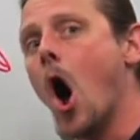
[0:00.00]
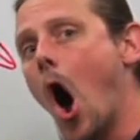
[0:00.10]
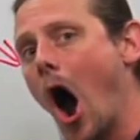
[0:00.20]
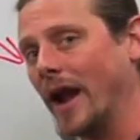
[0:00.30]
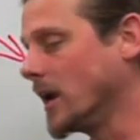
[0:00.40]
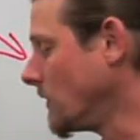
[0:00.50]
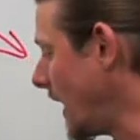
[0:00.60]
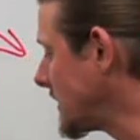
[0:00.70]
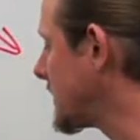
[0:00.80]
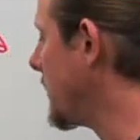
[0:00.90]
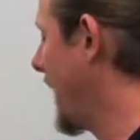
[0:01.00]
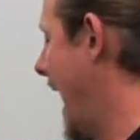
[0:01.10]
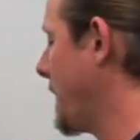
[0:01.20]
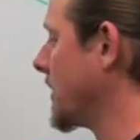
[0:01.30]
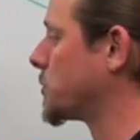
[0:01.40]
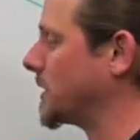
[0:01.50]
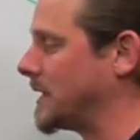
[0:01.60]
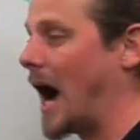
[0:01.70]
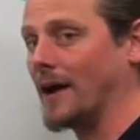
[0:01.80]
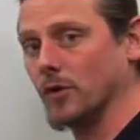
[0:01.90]
All right, now let's see what happens with
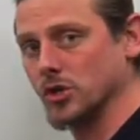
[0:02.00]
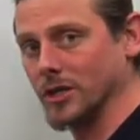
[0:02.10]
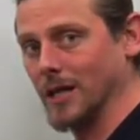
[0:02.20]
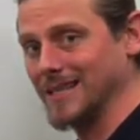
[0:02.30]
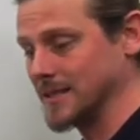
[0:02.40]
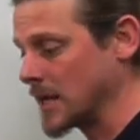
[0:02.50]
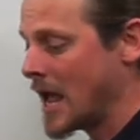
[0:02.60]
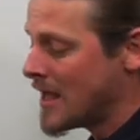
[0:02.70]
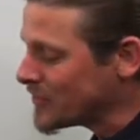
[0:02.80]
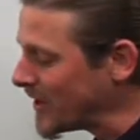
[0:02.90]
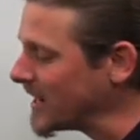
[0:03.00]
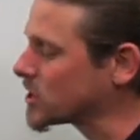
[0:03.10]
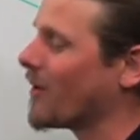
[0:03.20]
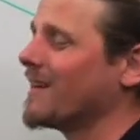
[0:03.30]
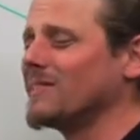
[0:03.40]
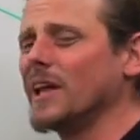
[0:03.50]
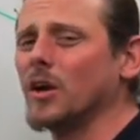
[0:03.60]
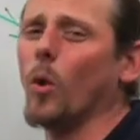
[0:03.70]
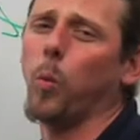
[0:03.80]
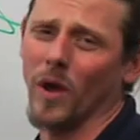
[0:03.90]
diverging lenses. These are a
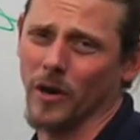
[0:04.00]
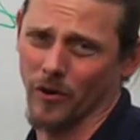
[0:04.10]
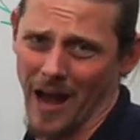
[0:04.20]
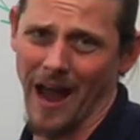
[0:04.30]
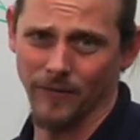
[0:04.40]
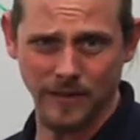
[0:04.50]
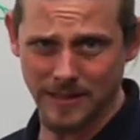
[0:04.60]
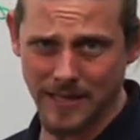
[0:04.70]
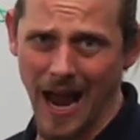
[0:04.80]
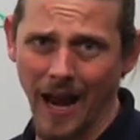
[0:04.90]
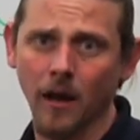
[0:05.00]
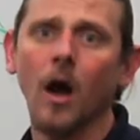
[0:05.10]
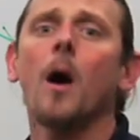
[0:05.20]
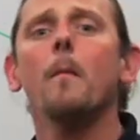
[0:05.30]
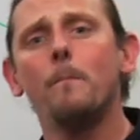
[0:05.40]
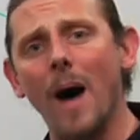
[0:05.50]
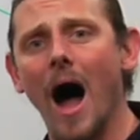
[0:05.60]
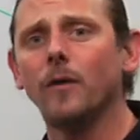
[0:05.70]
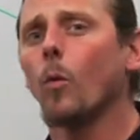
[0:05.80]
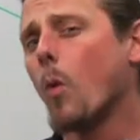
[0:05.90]
little weird, I have to say.
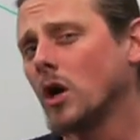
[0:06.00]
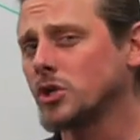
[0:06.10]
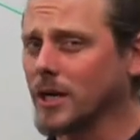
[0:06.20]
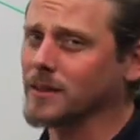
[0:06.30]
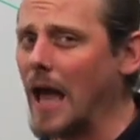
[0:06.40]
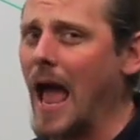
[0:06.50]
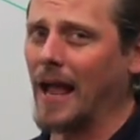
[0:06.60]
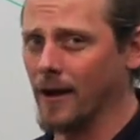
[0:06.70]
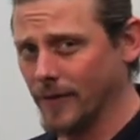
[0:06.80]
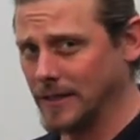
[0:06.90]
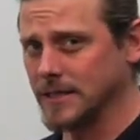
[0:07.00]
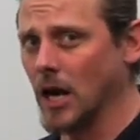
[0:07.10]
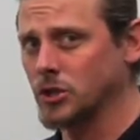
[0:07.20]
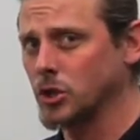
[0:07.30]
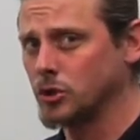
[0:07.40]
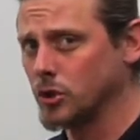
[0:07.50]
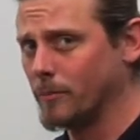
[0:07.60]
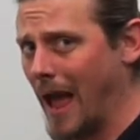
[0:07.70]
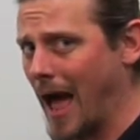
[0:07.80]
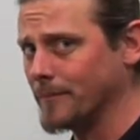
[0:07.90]
But once you get the hang of it, it's not too, too
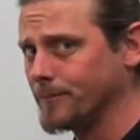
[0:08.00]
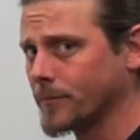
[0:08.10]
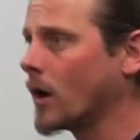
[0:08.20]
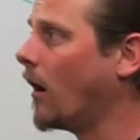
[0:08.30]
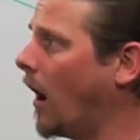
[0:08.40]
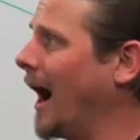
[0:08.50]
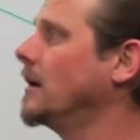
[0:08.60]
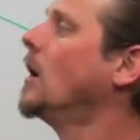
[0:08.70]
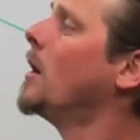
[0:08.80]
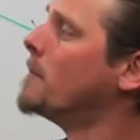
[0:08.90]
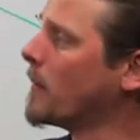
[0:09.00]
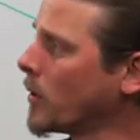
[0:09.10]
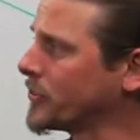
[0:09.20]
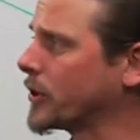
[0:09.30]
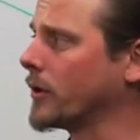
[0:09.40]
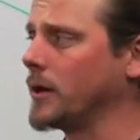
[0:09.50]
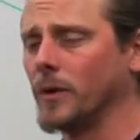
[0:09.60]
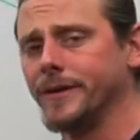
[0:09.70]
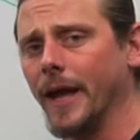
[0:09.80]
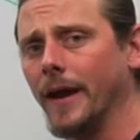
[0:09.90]
bad. All right, remember what the green
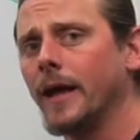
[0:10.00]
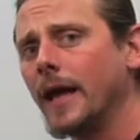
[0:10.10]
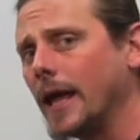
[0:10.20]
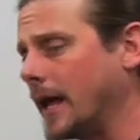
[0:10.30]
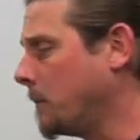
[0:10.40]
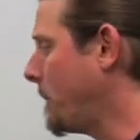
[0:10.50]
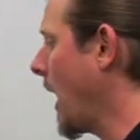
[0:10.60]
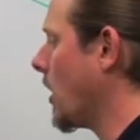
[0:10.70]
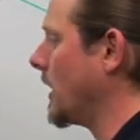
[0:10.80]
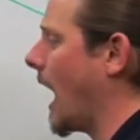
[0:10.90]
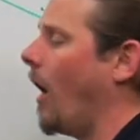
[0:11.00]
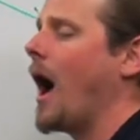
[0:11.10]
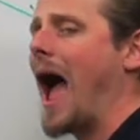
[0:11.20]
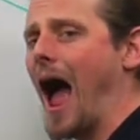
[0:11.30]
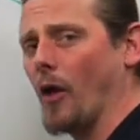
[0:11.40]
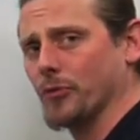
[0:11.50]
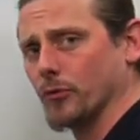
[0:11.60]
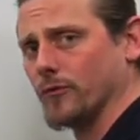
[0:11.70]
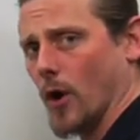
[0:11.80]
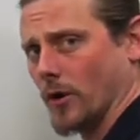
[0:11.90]
one did in parallel, out
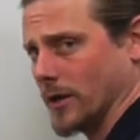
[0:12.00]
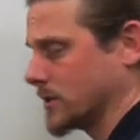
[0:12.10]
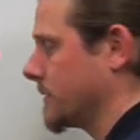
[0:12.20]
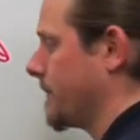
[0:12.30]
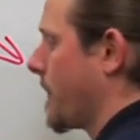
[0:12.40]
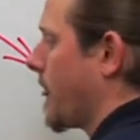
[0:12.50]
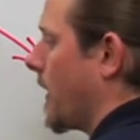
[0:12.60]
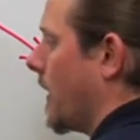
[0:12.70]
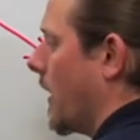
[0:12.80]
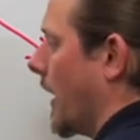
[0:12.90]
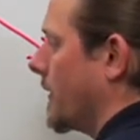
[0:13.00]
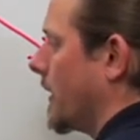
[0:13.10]
through focus. All right.